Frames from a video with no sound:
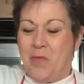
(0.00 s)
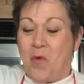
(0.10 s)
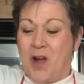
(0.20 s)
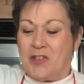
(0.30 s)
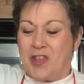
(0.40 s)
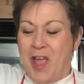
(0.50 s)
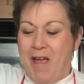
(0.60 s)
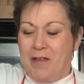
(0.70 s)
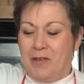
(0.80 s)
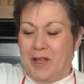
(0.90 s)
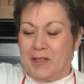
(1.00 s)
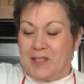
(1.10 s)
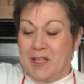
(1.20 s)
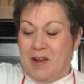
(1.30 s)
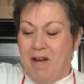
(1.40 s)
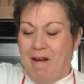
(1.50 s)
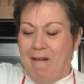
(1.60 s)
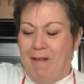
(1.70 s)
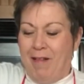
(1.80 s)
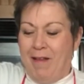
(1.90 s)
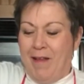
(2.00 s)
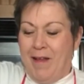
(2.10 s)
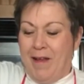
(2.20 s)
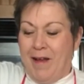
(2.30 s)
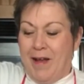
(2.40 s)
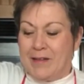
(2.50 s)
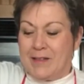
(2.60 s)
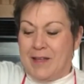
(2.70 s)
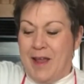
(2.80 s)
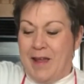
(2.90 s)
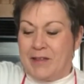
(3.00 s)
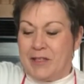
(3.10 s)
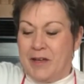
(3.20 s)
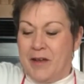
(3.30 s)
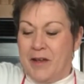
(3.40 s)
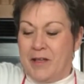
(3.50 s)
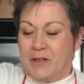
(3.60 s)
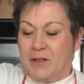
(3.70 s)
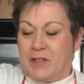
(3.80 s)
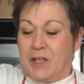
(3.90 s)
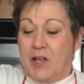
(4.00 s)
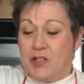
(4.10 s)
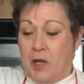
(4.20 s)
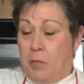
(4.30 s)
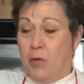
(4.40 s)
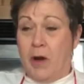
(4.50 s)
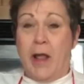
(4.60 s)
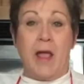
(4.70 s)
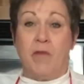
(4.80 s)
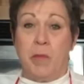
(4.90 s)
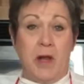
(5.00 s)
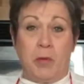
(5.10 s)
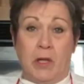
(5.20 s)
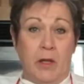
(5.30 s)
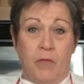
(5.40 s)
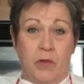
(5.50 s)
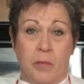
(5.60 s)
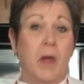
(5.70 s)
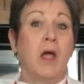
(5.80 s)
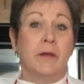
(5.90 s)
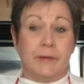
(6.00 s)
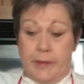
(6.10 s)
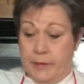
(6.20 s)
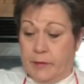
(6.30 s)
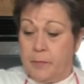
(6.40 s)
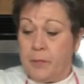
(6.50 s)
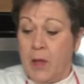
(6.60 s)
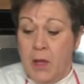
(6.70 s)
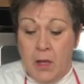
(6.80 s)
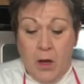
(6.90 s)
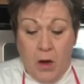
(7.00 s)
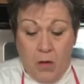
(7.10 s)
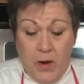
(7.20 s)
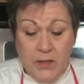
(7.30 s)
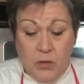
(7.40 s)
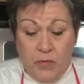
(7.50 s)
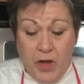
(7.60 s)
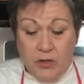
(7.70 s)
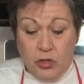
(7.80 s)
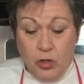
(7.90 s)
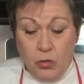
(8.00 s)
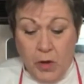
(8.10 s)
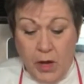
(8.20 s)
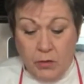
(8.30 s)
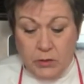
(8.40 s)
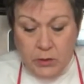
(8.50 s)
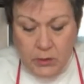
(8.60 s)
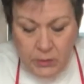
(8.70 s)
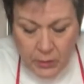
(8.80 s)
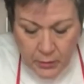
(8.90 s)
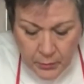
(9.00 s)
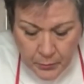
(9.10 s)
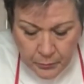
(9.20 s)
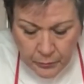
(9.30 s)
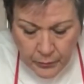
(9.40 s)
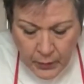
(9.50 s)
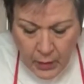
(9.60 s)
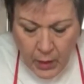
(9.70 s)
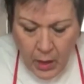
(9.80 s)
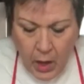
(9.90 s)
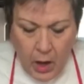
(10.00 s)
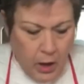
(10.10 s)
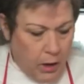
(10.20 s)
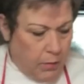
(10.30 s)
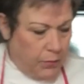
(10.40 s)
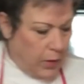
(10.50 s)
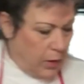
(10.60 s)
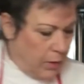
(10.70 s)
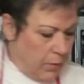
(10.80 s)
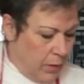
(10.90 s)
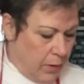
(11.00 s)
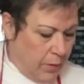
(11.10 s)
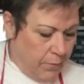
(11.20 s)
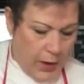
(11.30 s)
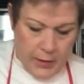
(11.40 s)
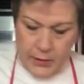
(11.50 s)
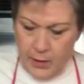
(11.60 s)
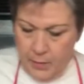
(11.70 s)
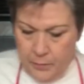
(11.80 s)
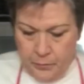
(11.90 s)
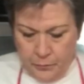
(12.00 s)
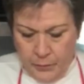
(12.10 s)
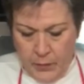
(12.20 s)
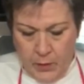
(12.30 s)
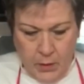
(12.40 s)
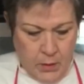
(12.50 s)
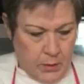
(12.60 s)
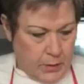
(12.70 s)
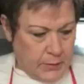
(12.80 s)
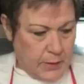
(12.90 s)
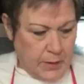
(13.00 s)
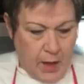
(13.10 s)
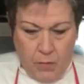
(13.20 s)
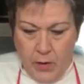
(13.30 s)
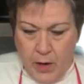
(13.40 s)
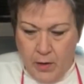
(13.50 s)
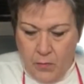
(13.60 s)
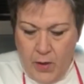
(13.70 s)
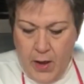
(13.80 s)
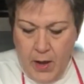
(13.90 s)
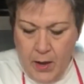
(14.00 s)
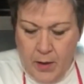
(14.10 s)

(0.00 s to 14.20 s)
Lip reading: Watch that. You'll get to see Carl on stage, his stage debut, and I haven't been able to live with him since. All right, so we've got 2 ounces of vodka. Let's get that one out of the way.